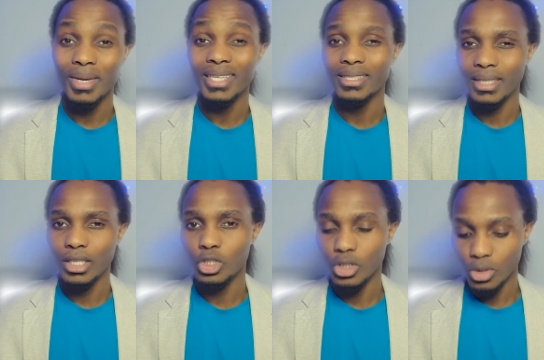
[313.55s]

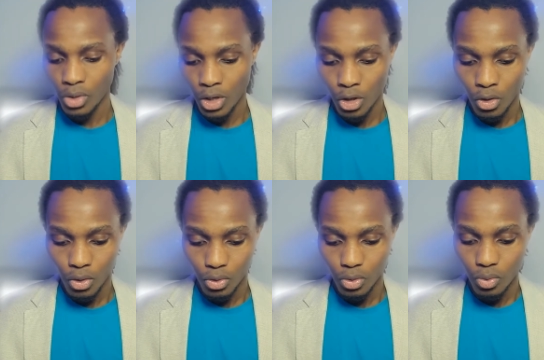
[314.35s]
attention
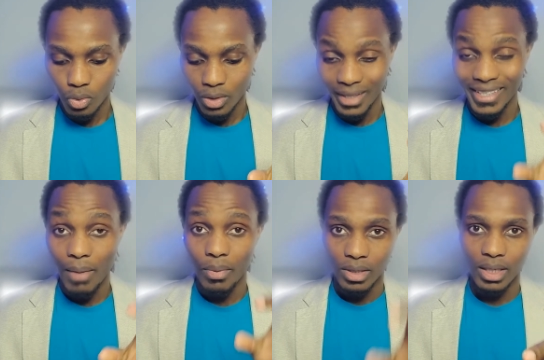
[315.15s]
to the type
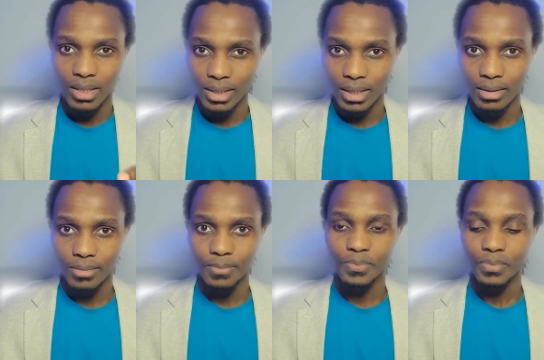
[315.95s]
of content
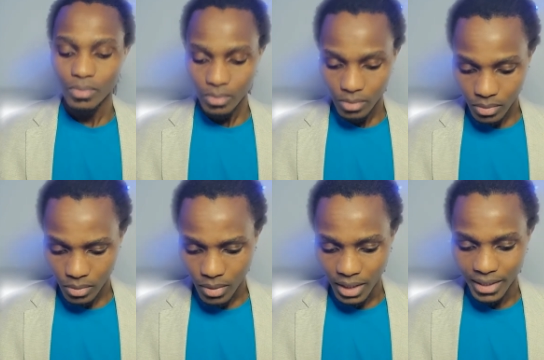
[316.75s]

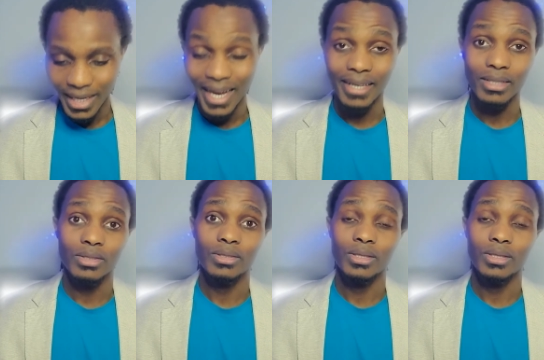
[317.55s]
that is